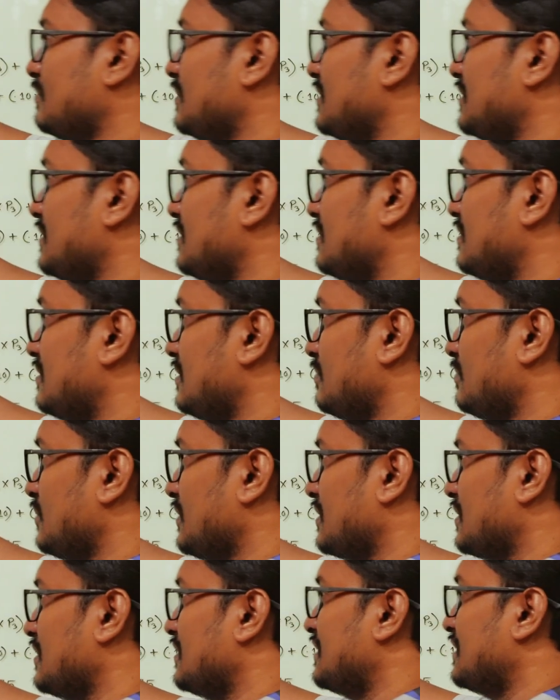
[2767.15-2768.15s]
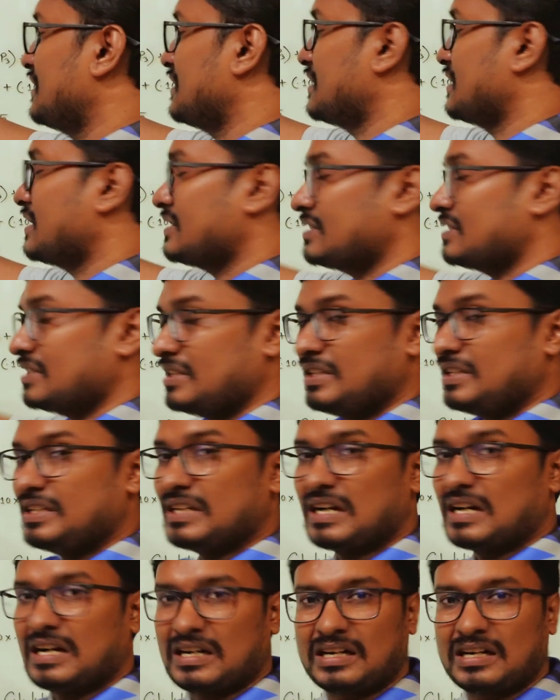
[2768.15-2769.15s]
which is symbolically written as
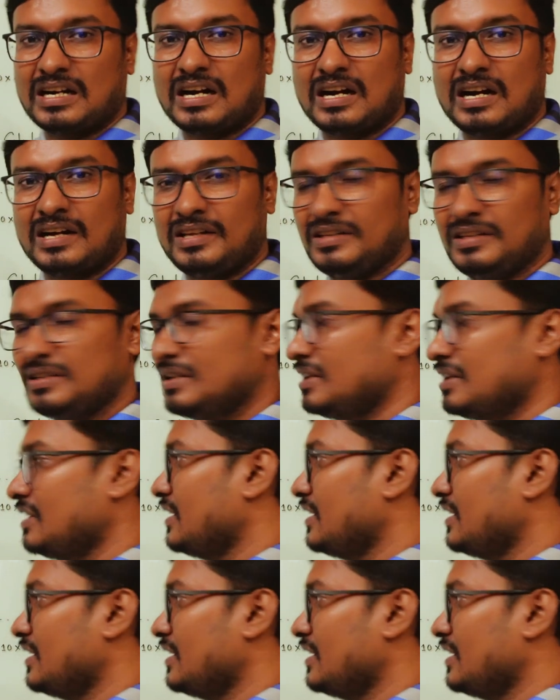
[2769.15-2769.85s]
ERI.